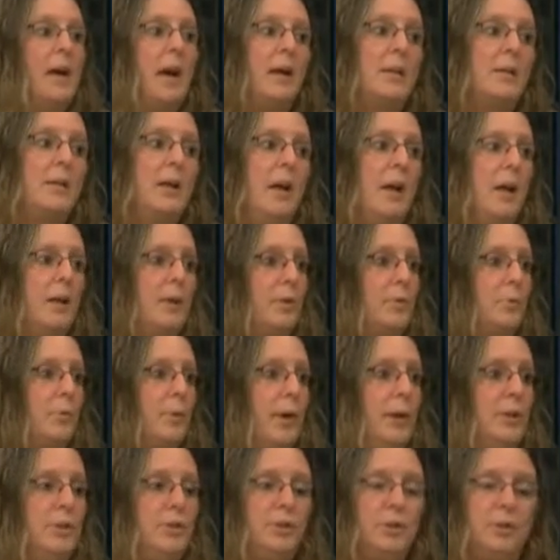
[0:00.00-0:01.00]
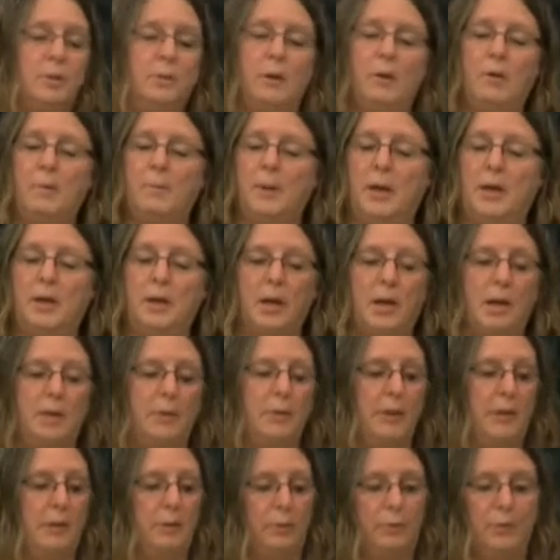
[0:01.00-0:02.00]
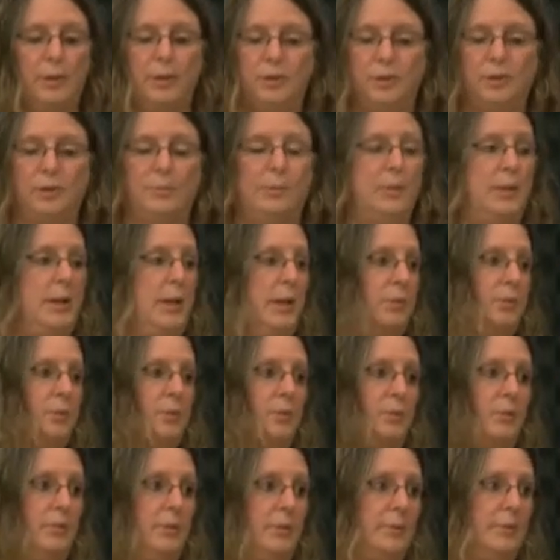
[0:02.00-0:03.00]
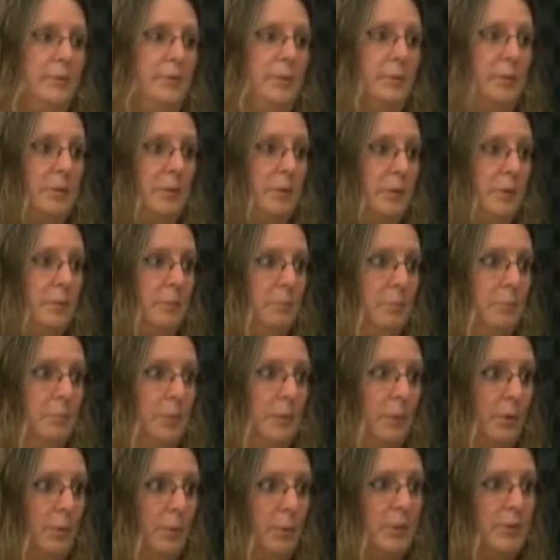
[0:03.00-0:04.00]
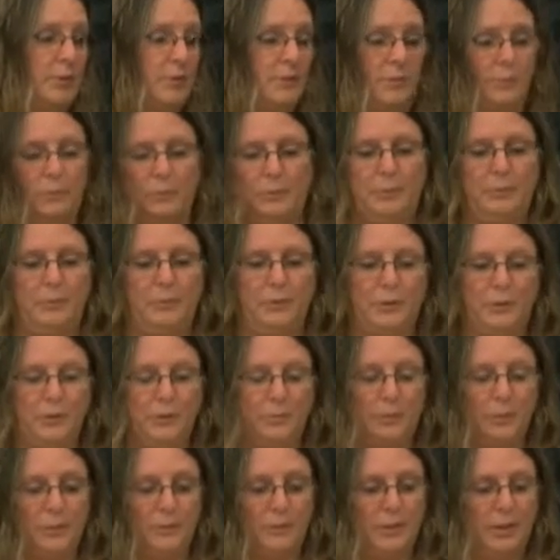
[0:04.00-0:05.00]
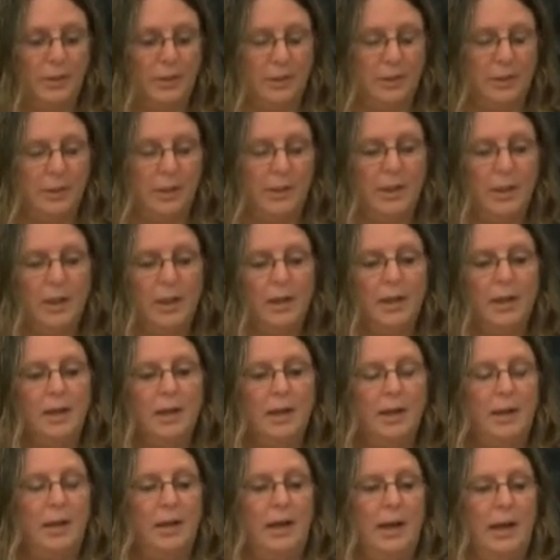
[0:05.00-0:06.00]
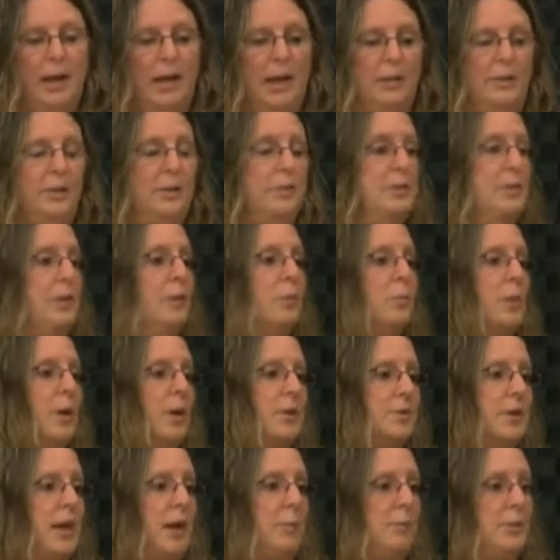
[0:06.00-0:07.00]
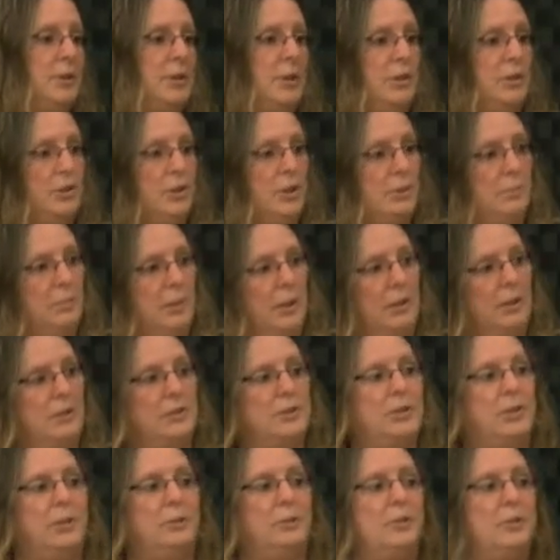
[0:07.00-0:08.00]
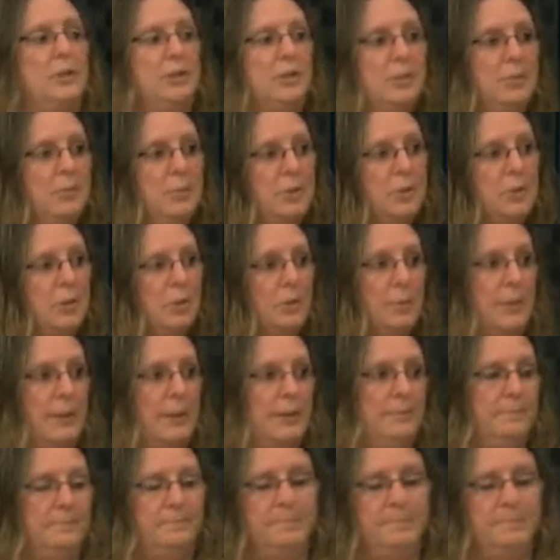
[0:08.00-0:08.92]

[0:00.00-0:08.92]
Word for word: Had a, had a great German. Oh my God, we had a great German national who lived below us when we first moved in, and the deal was I would teach him English, he would teach me German.